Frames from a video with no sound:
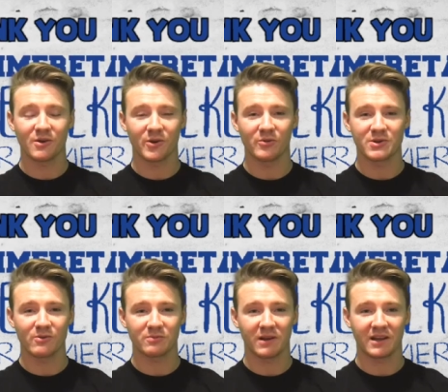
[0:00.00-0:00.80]
don't always
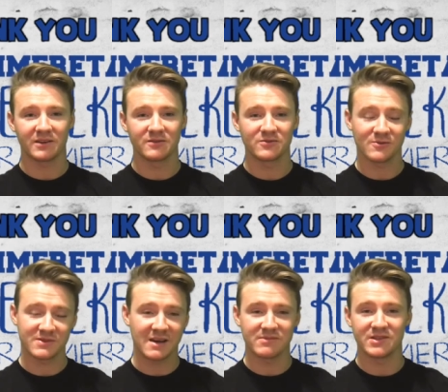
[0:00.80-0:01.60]
go to plan.
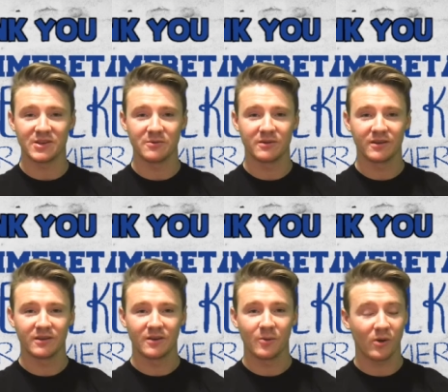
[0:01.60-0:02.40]
Sometimes they do.
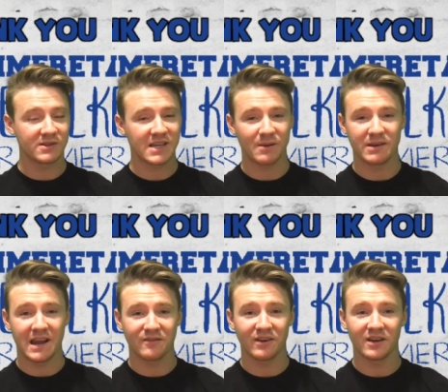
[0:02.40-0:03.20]
One time it
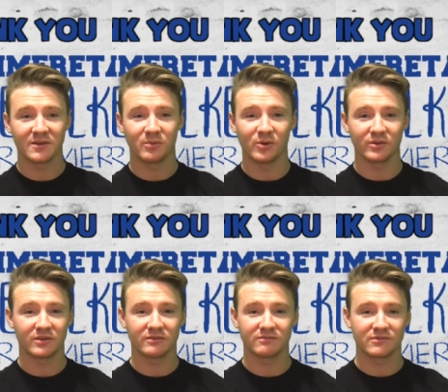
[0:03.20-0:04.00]
never. But
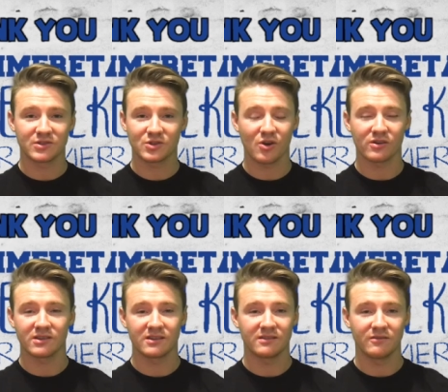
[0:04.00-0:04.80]
Scott
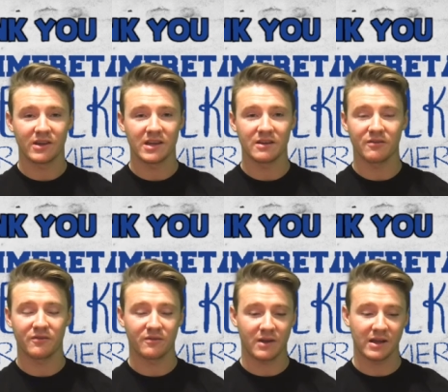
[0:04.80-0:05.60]
uh,
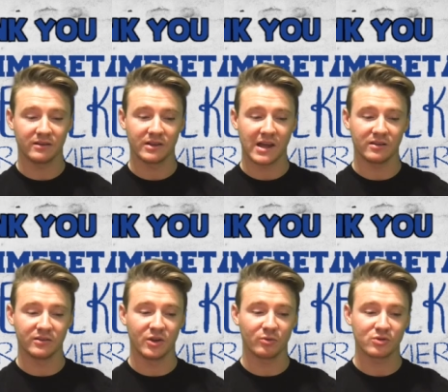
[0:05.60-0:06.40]
held
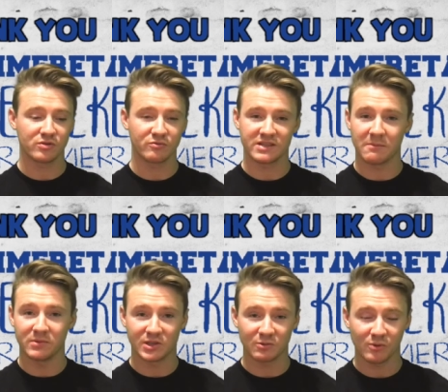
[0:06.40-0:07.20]
held no sort of
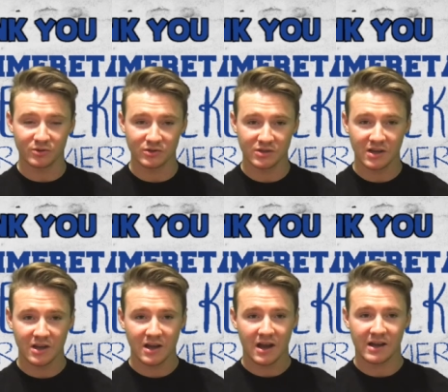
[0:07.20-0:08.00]
resentment towards us,
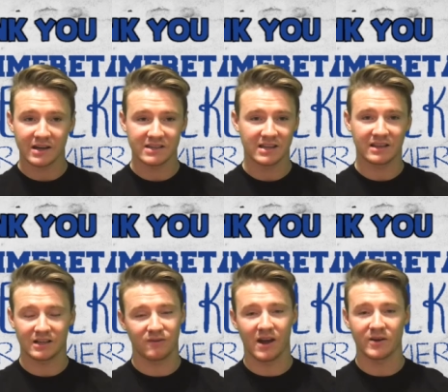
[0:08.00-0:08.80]
and he said
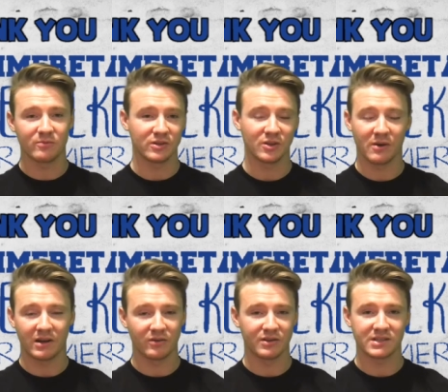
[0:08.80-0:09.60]
that's fine. We'll do it
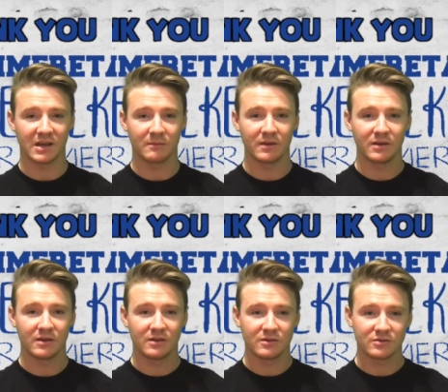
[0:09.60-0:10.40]
another time.
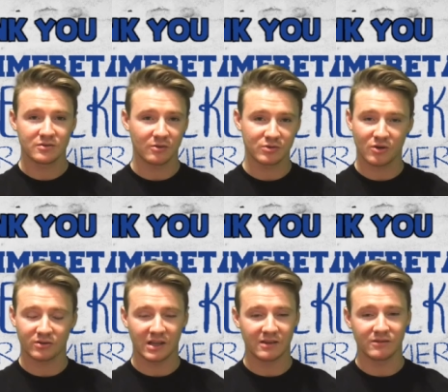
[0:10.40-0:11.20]
So
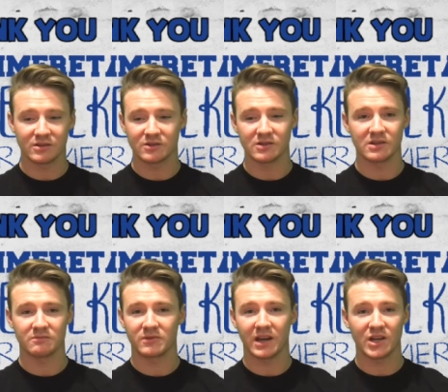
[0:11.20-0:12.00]
Scott Davies is
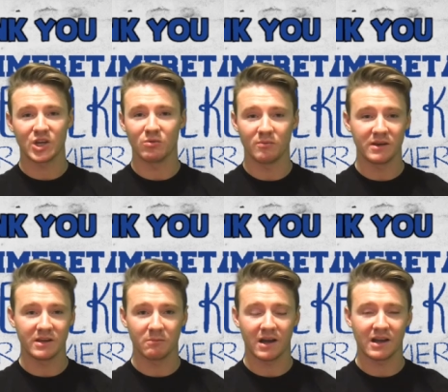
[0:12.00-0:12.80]
a great human being
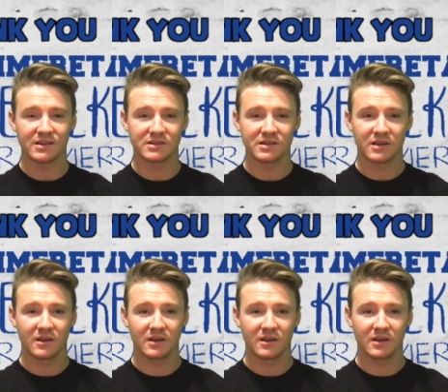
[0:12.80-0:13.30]
in my eyes